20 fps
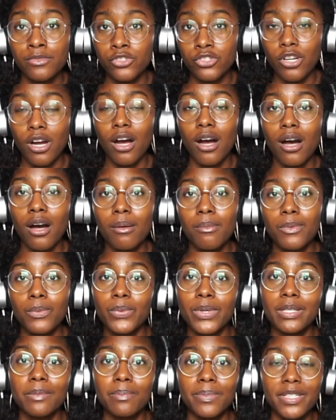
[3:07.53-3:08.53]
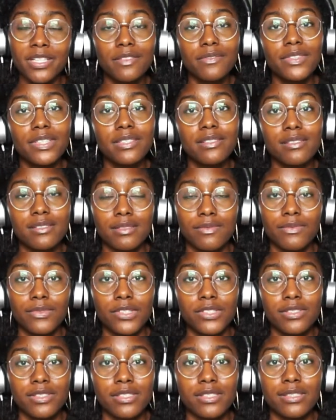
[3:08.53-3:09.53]
job with benefits
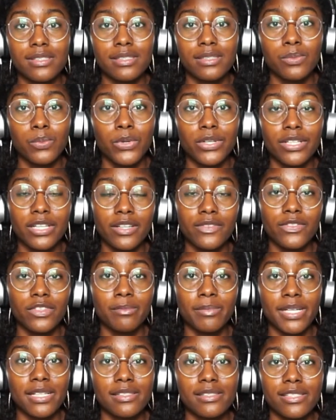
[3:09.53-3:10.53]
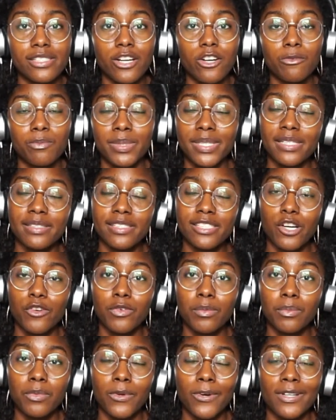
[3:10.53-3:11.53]
versus working for myself, being
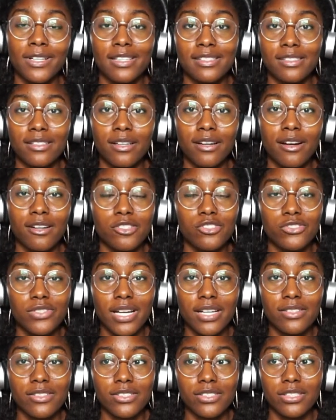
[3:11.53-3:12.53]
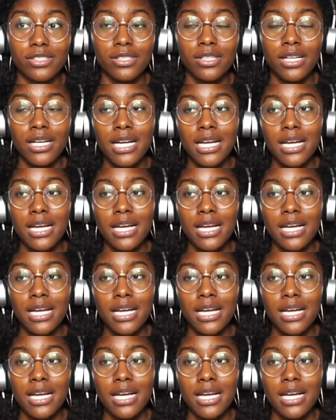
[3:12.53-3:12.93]
self-employed as a contractor.